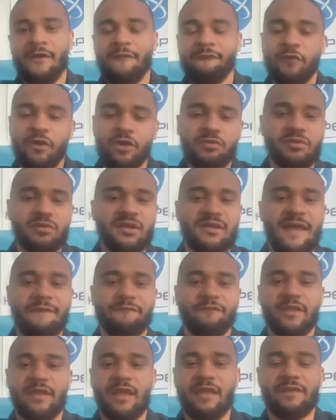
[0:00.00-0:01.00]
First, we just
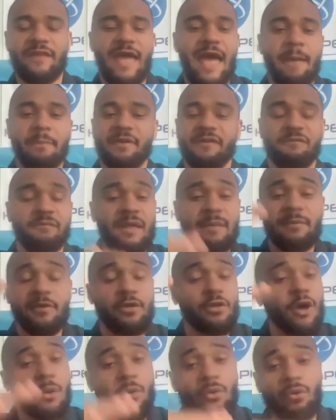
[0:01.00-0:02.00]
have to get in the habit of maybe
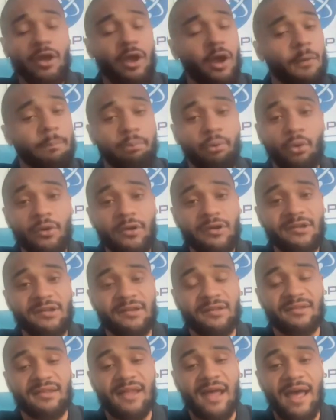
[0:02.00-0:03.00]
lowering our
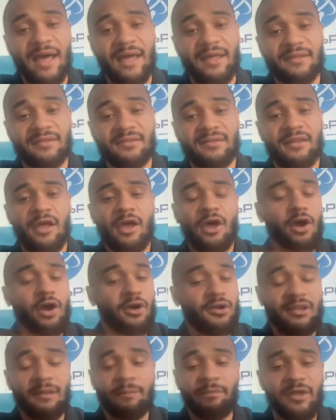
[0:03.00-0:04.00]
portion size
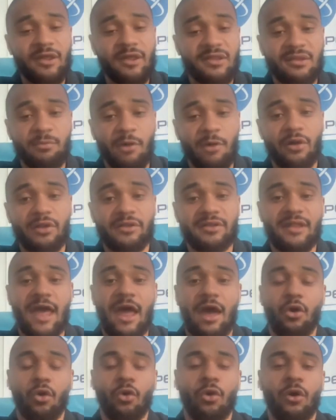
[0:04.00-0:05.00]
or something as small as
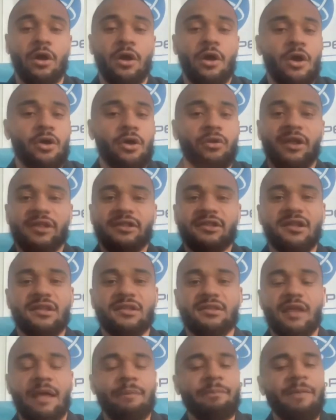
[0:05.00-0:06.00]
that. Or let's
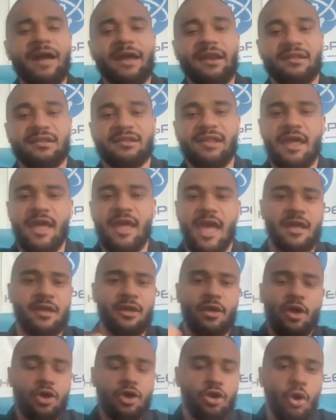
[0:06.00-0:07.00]
just, I'm not going to say,
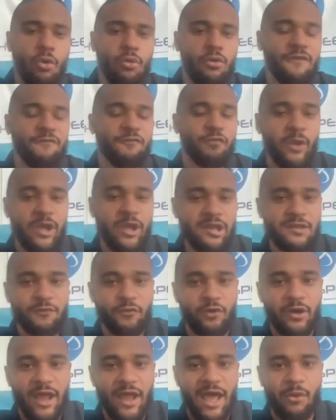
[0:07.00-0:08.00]
hey, go lift weights
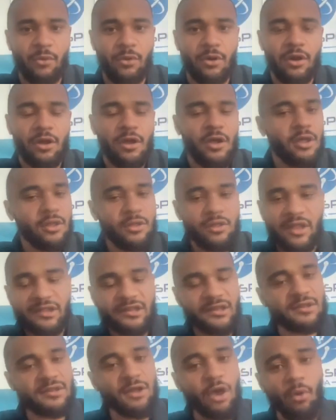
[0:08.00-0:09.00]
for an hour. Let's
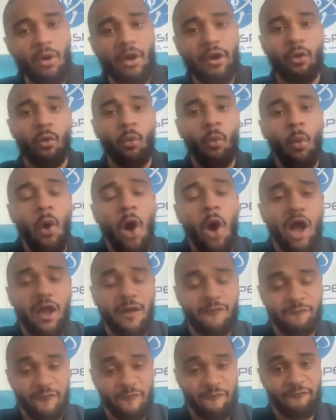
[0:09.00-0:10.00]
just go on a
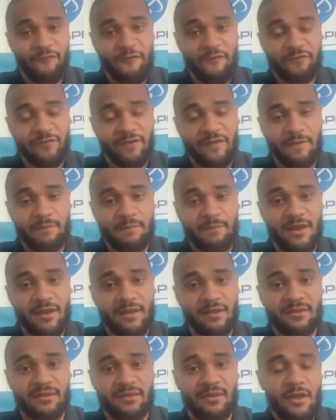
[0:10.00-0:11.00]
walk for 15
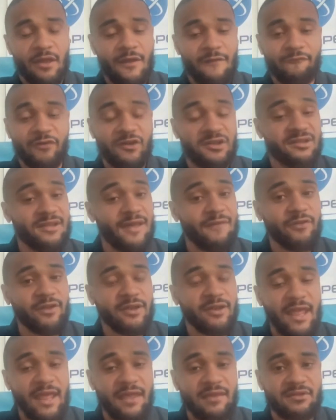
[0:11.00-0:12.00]
minutes for
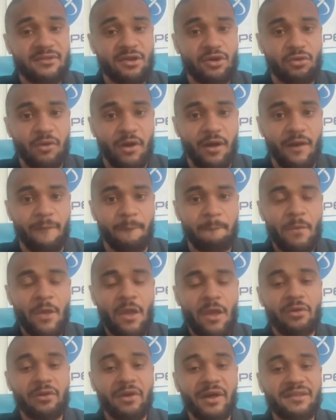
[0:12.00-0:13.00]
seven days in a row.
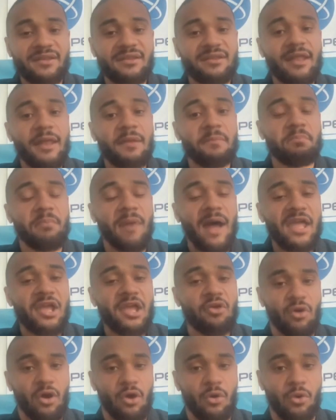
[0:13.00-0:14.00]
Let's set
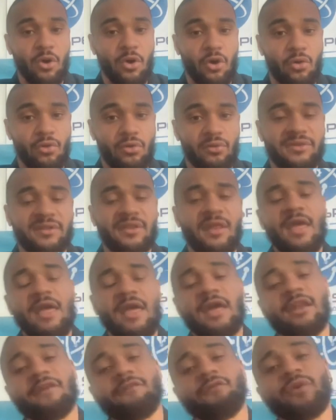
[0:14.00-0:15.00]
micro goals.
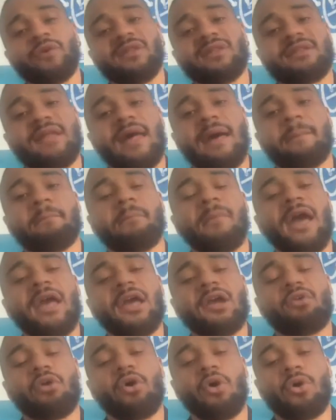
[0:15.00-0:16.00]
And if we set
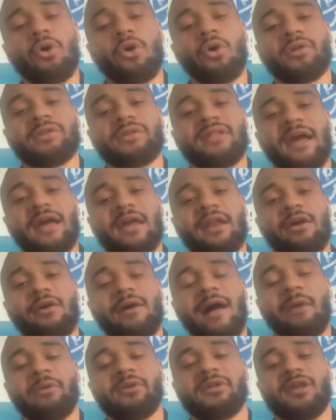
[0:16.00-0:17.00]
micro goals, that can
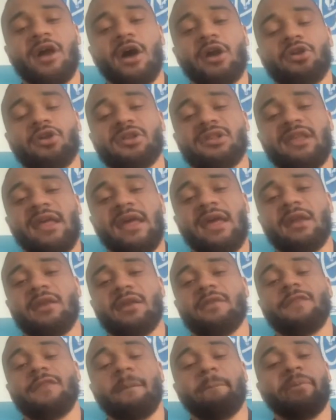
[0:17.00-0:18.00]
allow us to
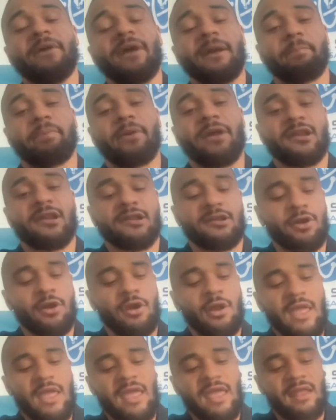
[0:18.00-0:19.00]
understand the big
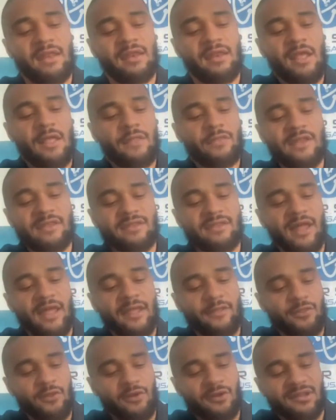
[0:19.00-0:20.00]
picture. And it's
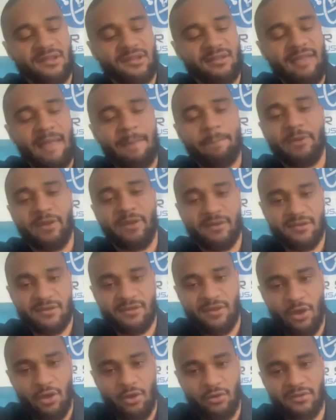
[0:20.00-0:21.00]
like they're stepping
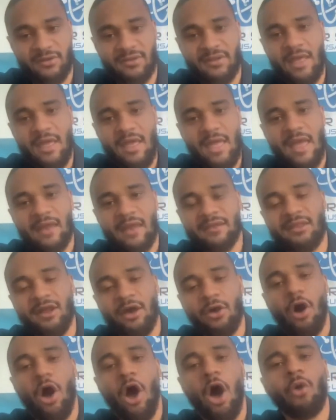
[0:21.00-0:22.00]
stones. And
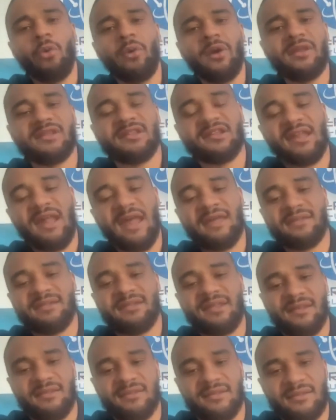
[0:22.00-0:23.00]
so always
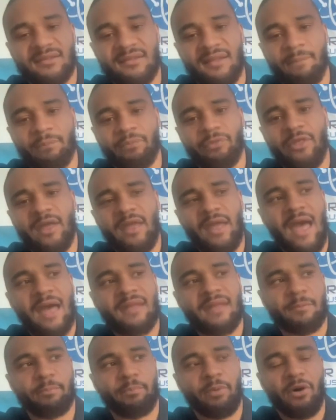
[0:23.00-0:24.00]
chasing something
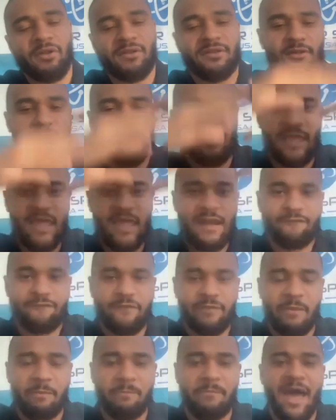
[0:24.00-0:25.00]
as opposed to looking at it
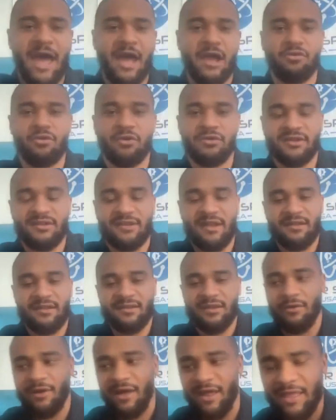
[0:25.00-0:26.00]
from the macro
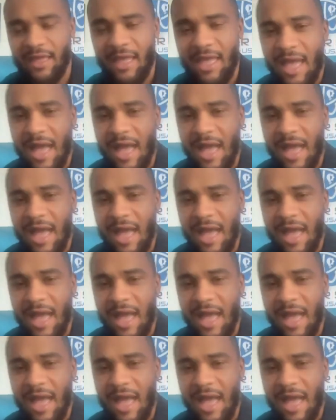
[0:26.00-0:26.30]
sense. So, like,